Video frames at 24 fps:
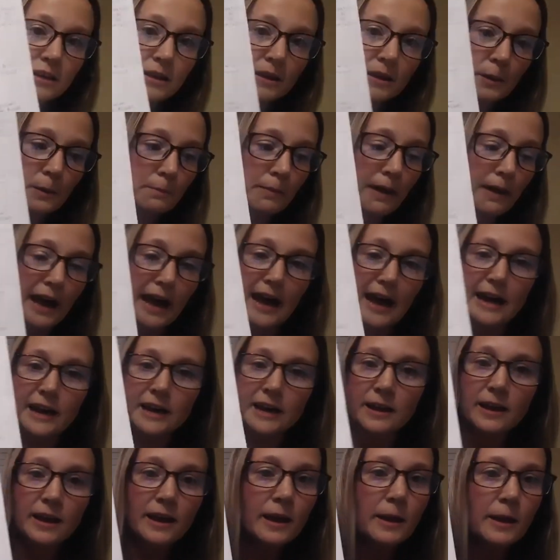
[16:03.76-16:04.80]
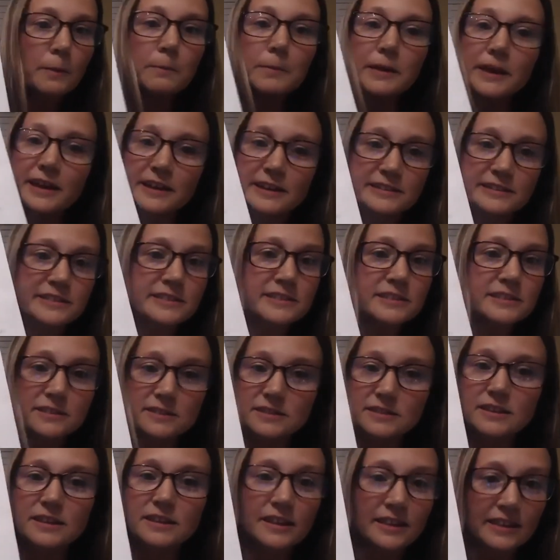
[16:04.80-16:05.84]
back, because
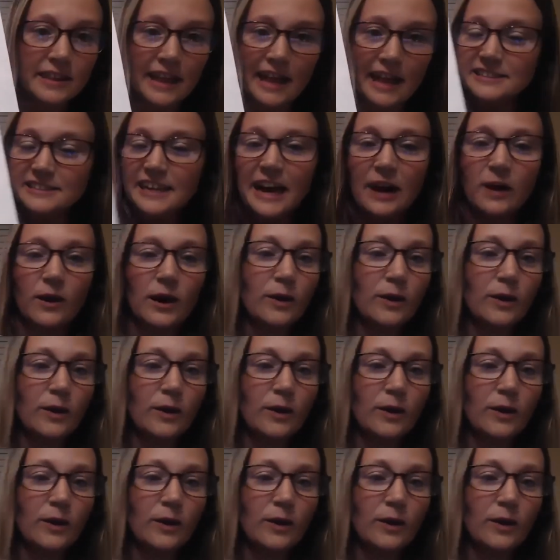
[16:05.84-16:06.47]
that's how I